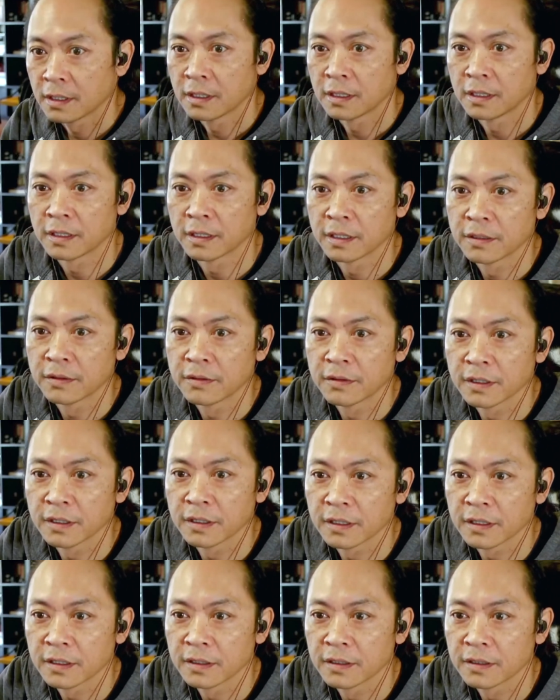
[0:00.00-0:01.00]
All right, we're gonna
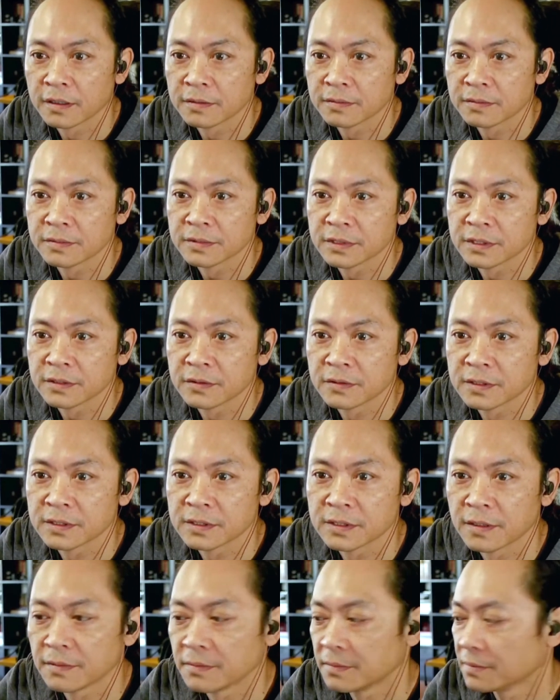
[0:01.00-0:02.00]
call him, see what's
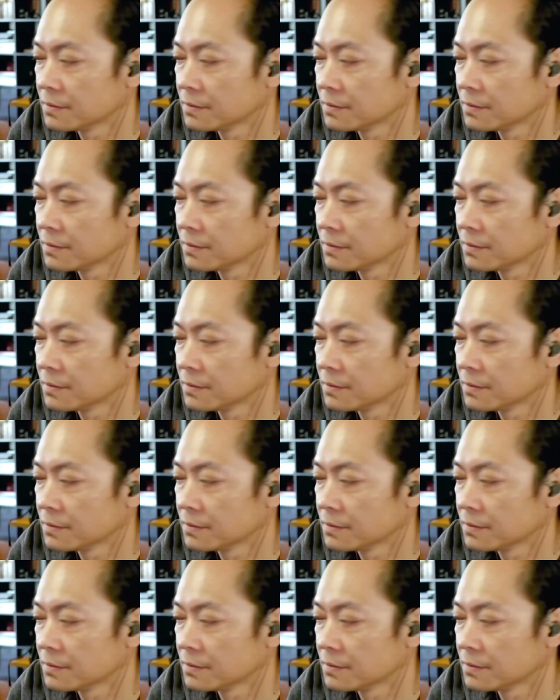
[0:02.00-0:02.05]
up.